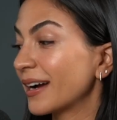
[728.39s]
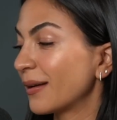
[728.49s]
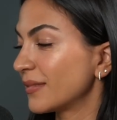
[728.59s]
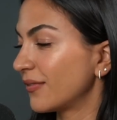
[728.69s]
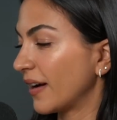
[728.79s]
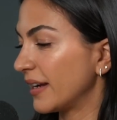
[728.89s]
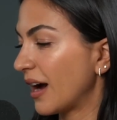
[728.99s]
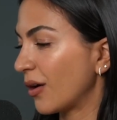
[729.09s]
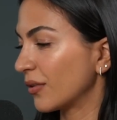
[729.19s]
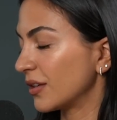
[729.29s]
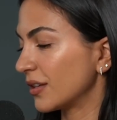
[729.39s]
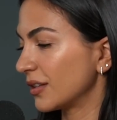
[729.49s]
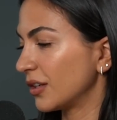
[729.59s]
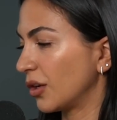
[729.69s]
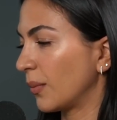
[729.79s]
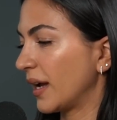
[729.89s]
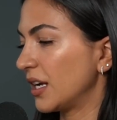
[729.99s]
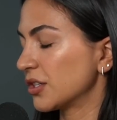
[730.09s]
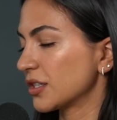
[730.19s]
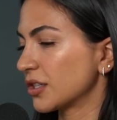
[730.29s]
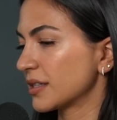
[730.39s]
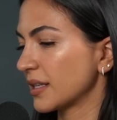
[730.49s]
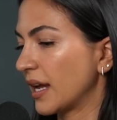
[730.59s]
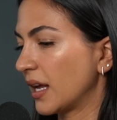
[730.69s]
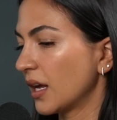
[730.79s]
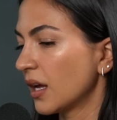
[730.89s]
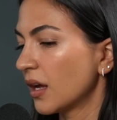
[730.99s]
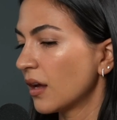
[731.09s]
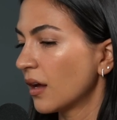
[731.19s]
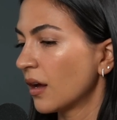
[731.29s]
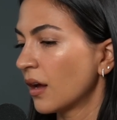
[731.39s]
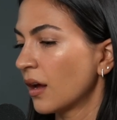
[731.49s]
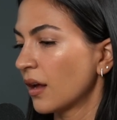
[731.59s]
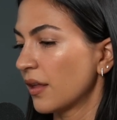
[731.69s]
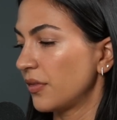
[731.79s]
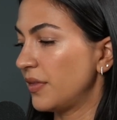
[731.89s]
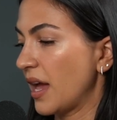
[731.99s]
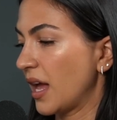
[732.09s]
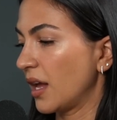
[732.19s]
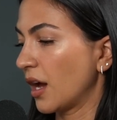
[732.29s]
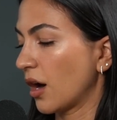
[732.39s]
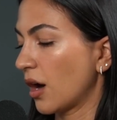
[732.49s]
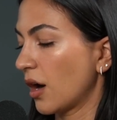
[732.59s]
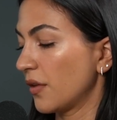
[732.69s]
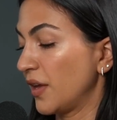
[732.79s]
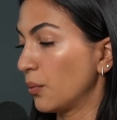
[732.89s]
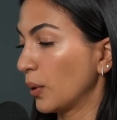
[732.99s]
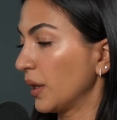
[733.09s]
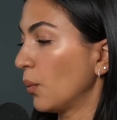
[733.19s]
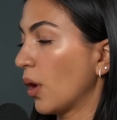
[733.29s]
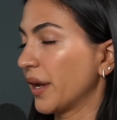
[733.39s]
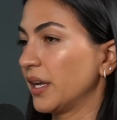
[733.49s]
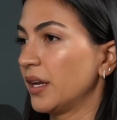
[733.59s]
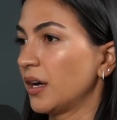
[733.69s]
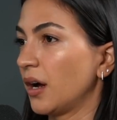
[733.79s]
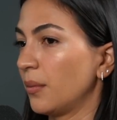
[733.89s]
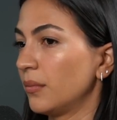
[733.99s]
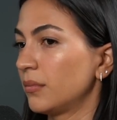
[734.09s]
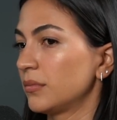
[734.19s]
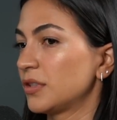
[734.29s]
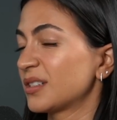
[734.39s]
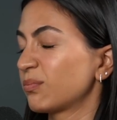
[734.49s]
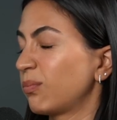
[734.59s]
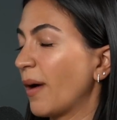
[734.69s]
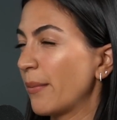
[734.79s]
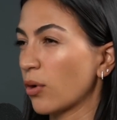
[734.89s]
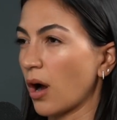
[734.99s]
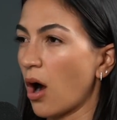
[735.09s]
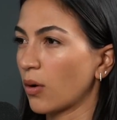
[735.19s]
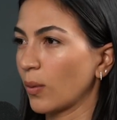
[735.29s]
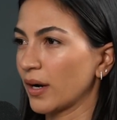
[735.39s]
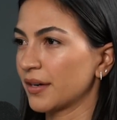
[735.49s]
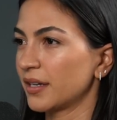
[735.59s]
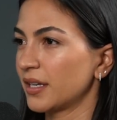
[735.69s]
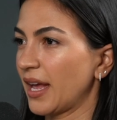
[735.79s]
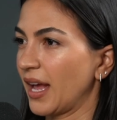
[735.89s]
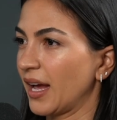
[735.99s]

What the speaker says: But come to find out that, my agent's just like, they really wanted just way more awkward.